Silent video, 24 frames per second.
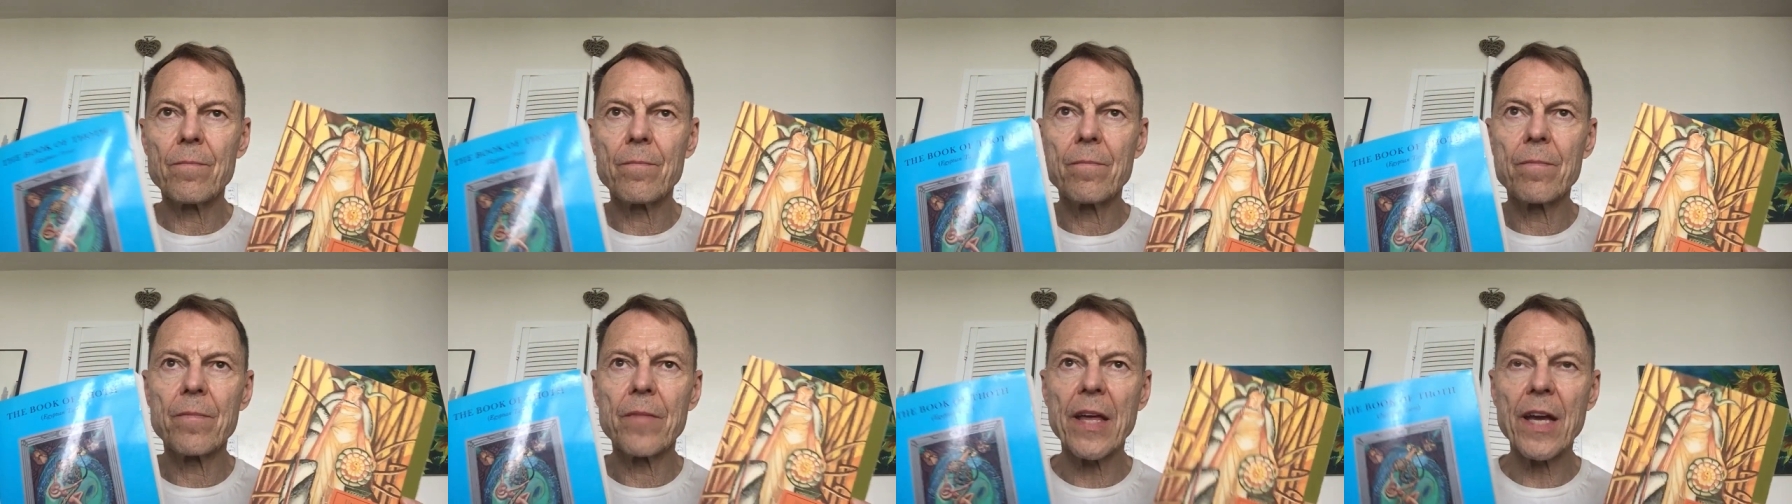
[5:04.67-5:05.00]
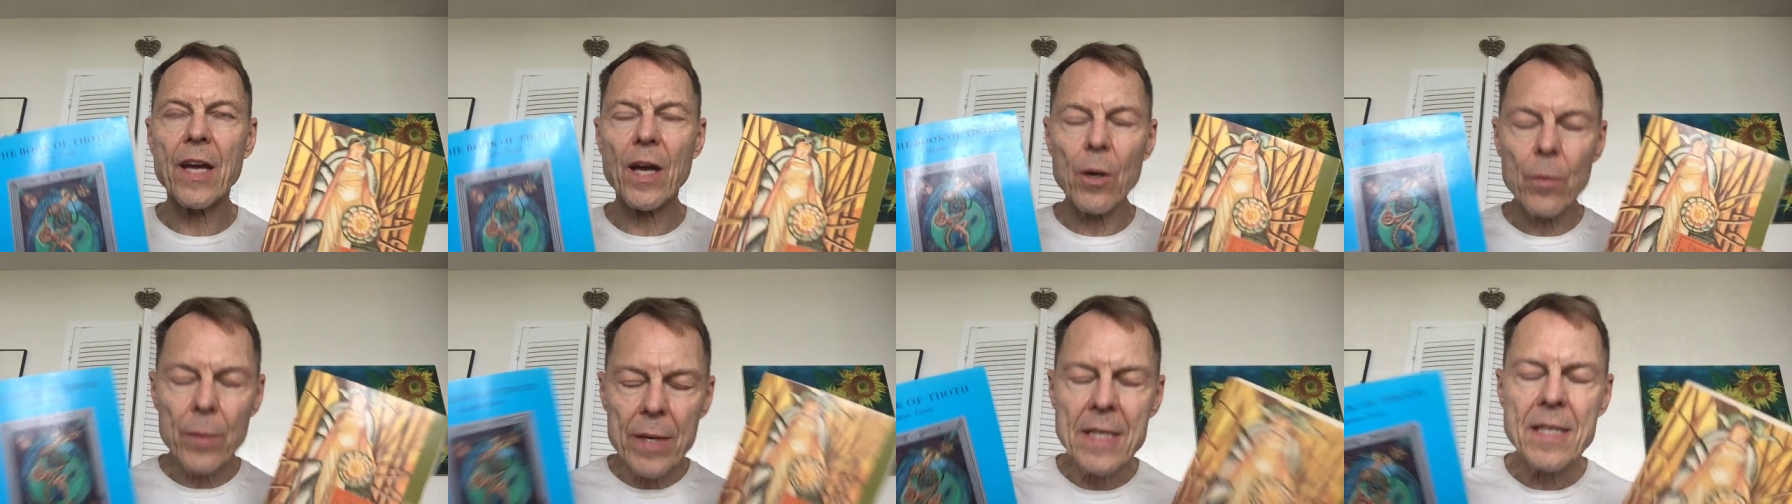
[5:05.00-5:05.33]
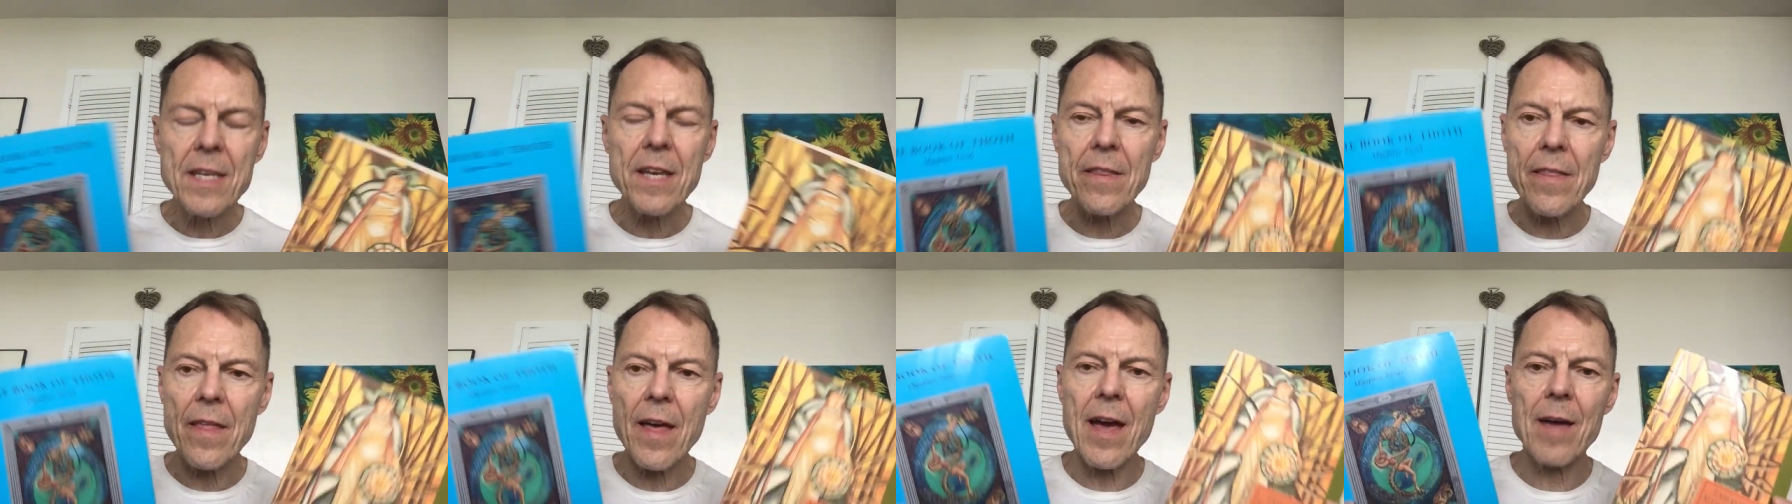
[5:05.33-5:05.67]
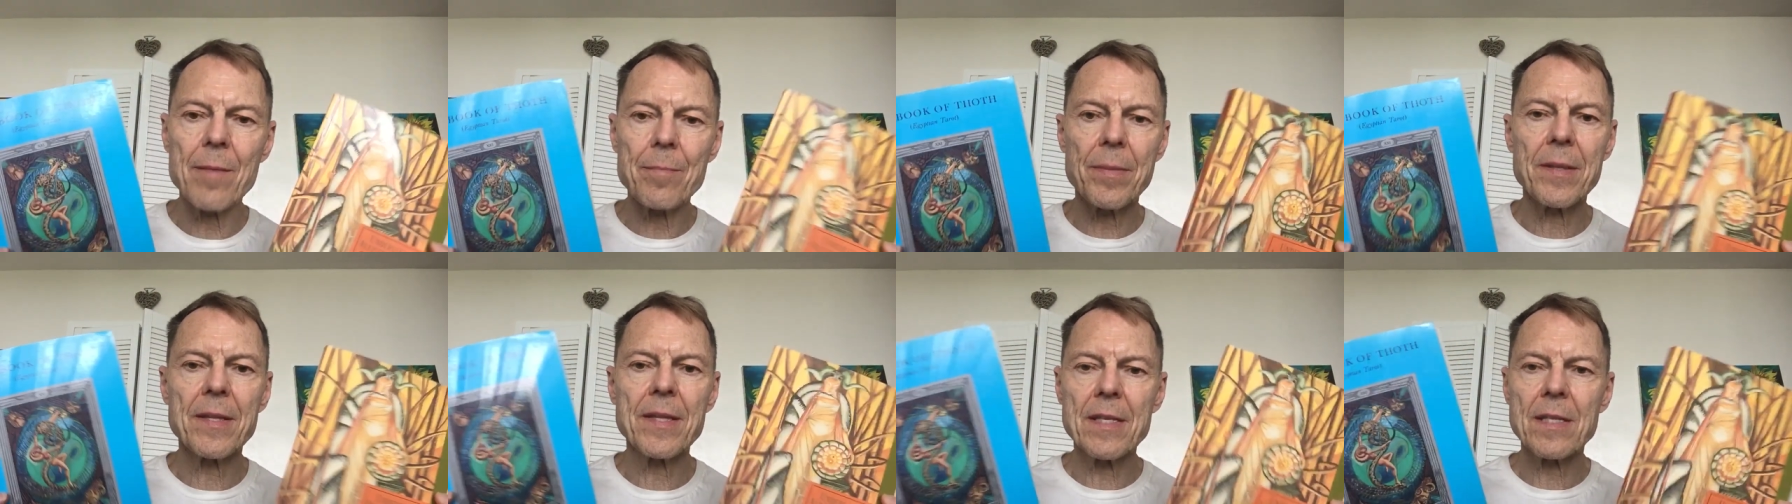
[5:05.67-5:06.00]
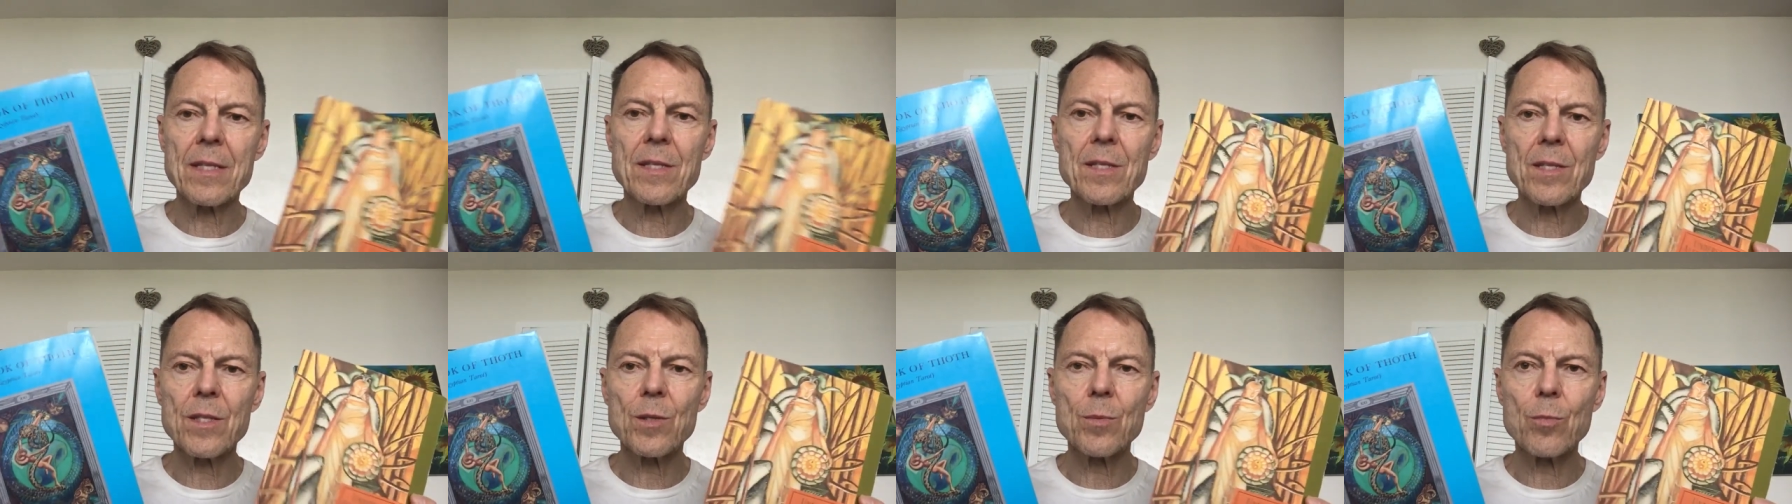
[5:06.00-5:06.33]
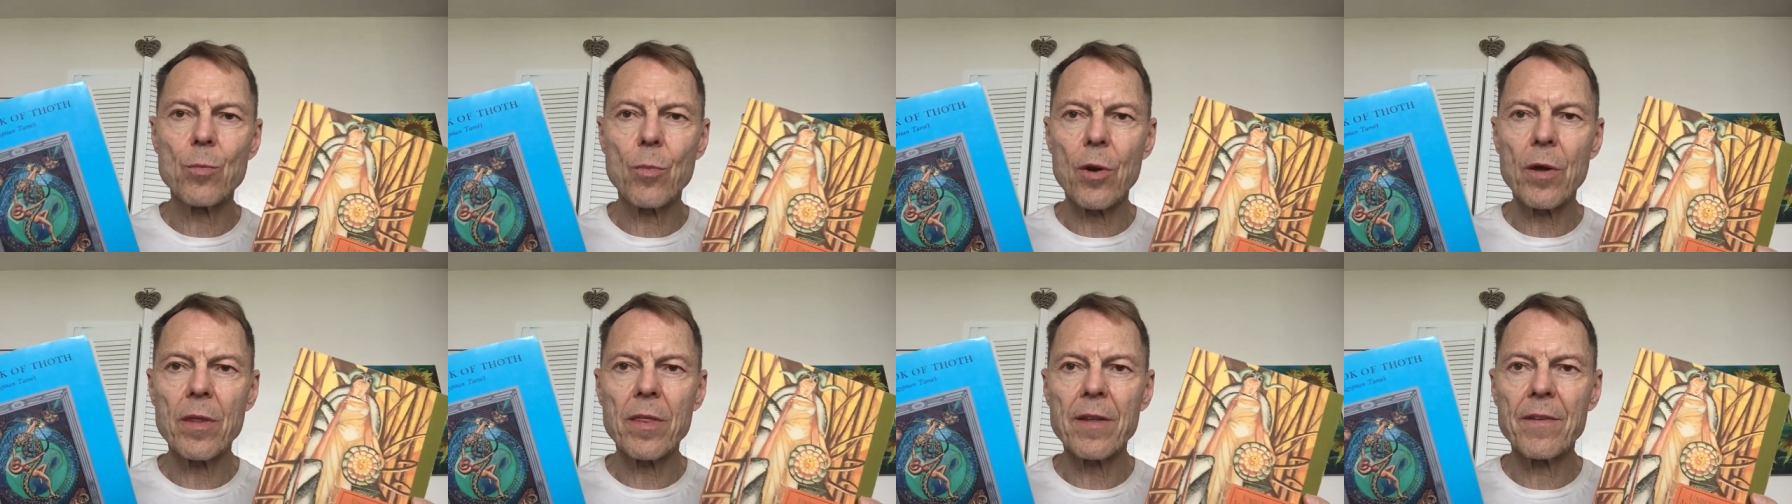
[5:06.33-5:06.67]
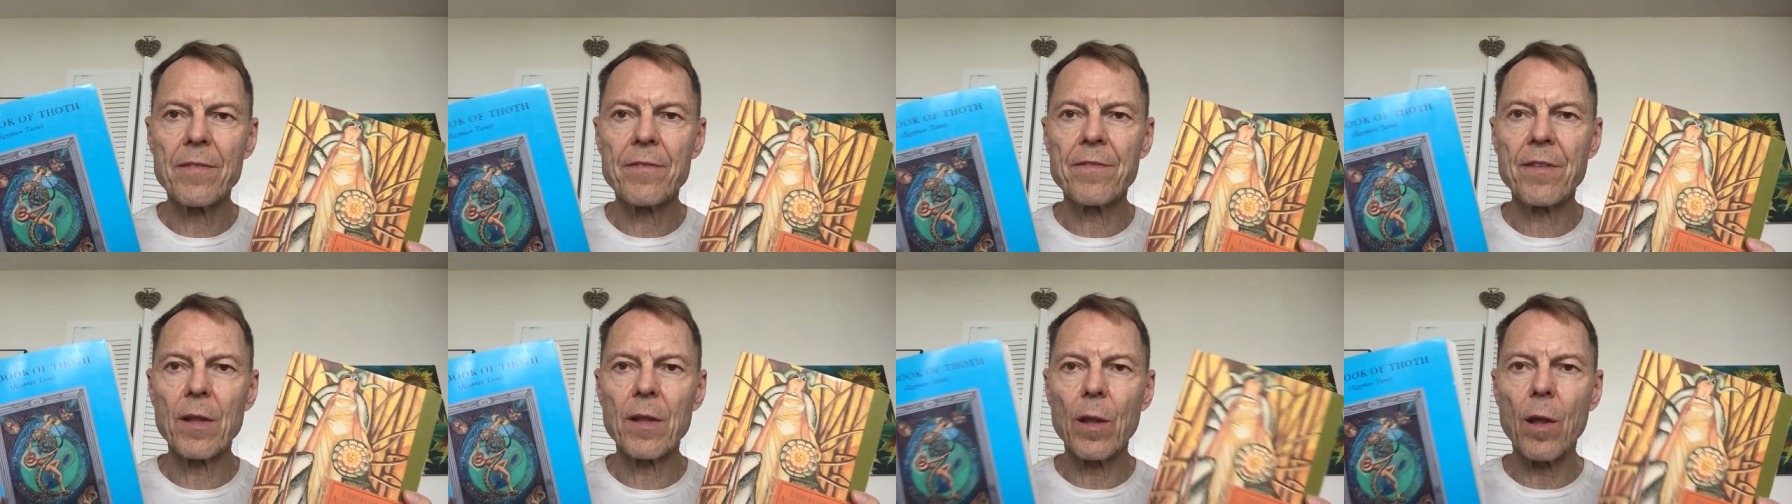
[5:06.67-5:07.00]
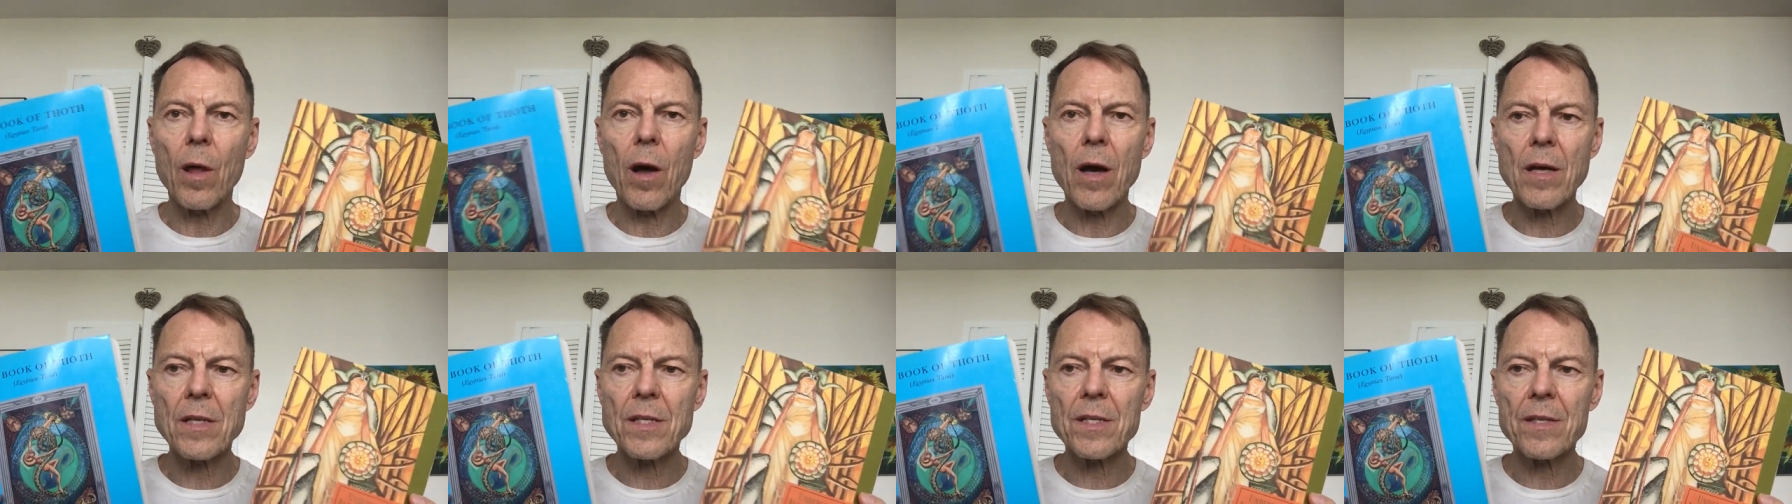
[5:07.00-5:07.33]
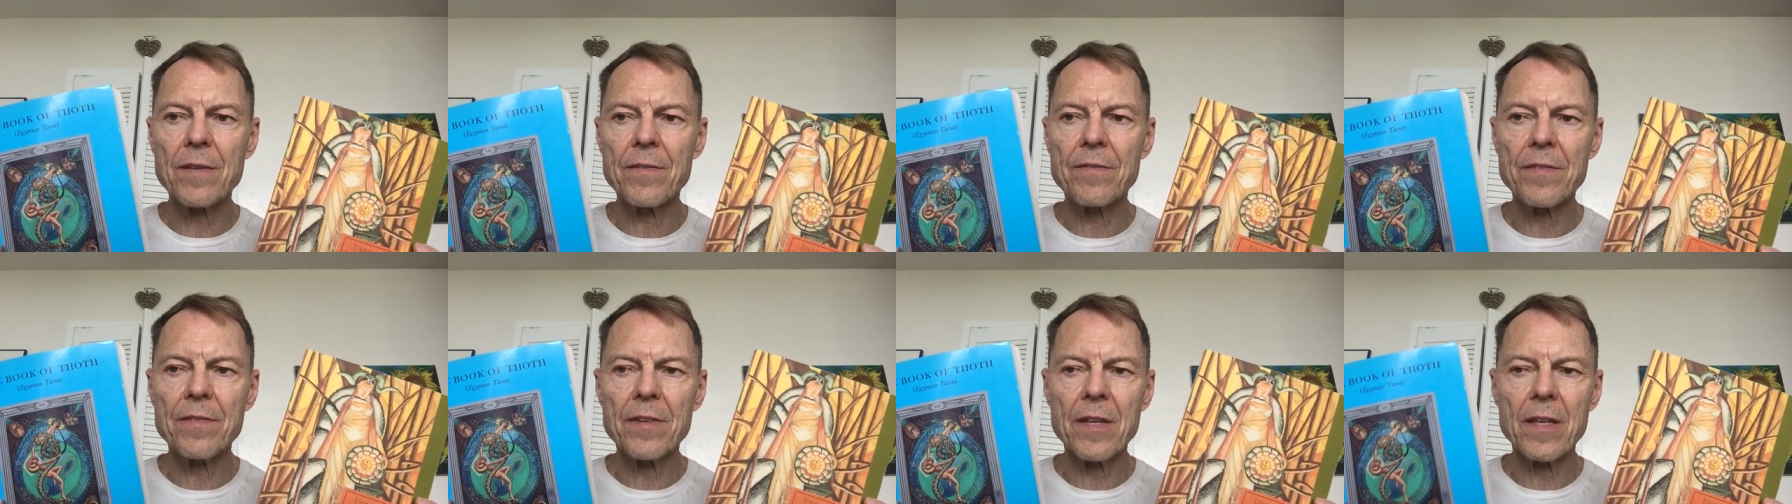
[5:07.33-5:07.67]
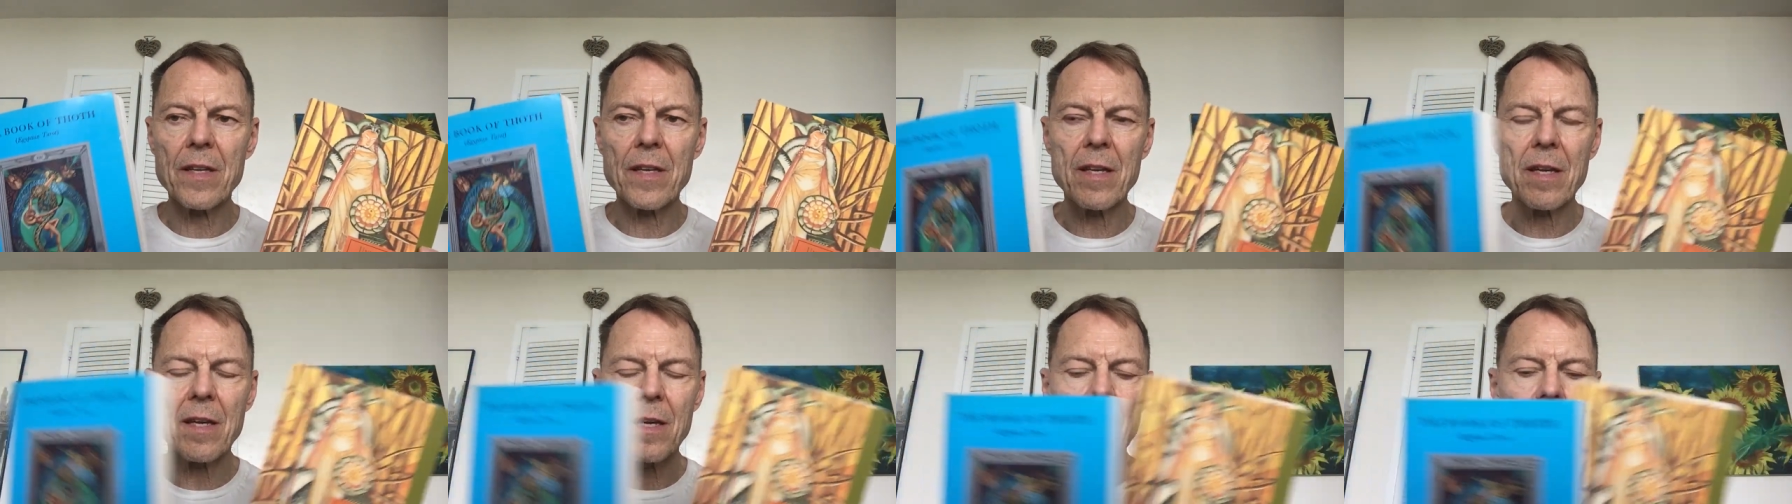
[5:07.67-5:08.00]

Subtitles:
they go into that, but this is more the philosophy